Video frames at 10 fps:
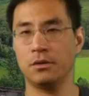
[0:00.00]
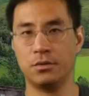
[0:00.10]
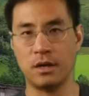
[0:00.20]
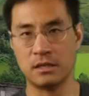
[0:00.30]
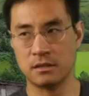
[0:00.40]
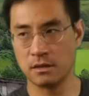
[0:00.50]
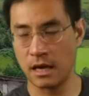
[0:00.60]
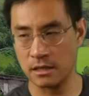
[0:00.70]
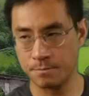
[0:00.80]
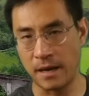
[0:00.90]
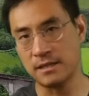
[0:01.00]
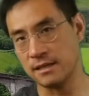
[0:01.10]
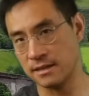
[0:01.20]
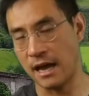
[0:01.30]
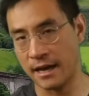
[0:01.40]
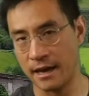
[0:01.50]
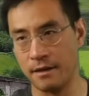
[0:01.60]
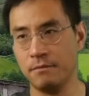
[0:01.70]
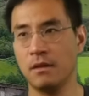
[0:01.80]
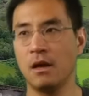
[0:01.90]
to as best as I
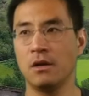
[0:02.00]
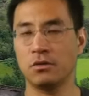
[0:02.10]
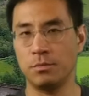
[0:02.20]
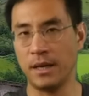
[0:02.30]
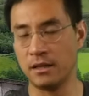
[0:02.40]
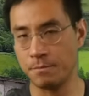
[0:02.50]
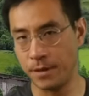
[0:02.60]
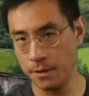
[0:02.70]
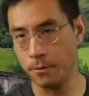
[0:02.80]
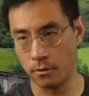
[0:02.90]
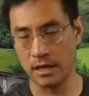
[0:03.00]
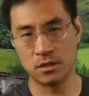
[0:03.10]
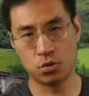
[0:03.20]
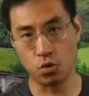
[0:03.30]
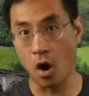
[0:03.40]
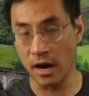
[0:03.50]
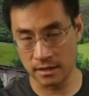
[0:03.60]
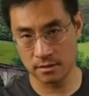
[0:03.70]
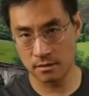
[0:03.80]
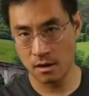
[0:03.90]
can, to make the people as strong
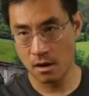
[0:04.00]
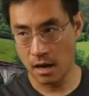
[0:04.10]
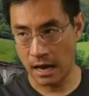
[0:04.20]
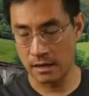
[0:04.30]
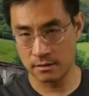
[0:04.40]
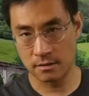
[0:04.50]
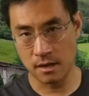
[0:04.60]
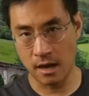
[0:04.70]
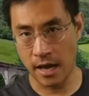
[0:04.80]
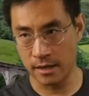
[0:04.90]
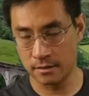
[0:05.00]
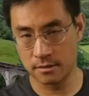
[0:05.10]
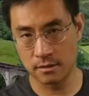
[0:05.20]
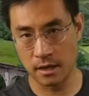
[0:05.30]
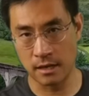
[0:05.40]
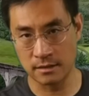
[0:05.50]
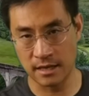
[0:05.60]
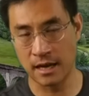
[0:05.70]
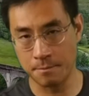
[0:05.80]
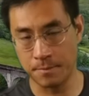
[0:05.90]
as
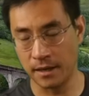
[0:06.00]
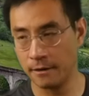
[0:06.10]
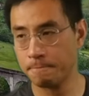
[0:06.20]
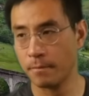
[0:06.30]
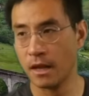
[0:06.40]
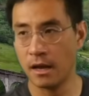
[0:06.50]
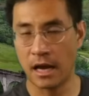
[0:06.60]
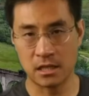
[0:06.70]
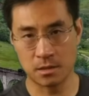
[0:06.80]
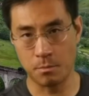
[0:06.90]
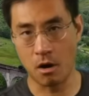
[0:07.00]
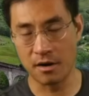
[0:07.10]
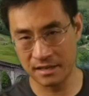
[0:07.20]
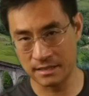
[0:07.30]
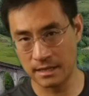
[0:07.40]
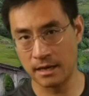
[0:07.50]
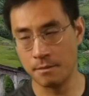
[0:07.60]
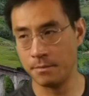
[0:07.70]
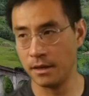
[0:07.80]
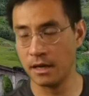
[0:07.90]
they can be, as smart as they
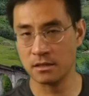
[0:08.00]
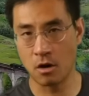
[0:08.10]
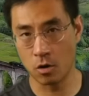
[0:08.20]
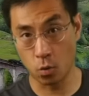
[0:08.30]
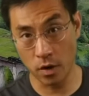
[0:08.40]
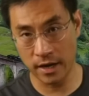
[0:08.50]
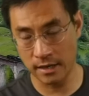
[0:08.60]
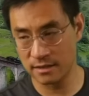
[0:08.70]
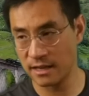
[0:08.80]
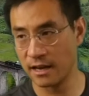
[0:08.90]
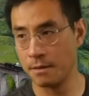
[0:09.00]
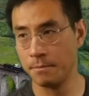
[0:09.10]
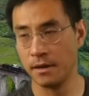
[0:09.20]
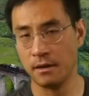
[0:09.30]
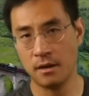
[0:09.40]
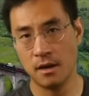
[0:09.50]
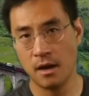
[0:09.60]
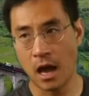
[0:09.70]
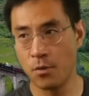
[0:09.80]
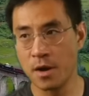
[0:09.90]
can be, as hardworking as they can be.
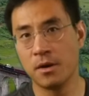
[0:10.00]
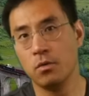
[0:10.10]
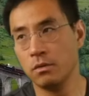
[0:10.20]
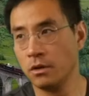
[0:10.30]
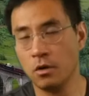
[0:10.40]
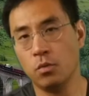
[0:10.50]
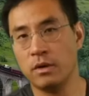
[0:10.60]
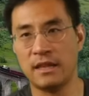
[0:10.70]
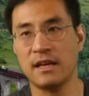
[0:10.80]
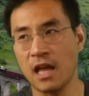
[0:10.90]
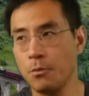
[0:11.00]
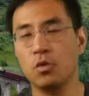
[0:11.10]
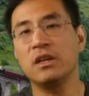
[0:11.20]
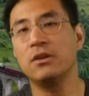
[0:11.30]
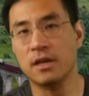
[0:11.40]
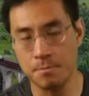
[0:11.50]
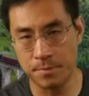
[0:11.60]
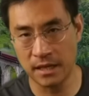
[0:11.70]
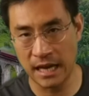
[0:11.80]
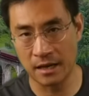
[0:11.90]
And we can, at that time we don't need to
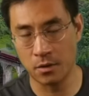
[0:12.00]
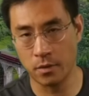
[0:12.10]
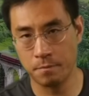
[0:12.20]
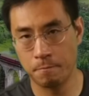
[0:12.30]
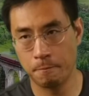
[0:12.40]
compete anyone.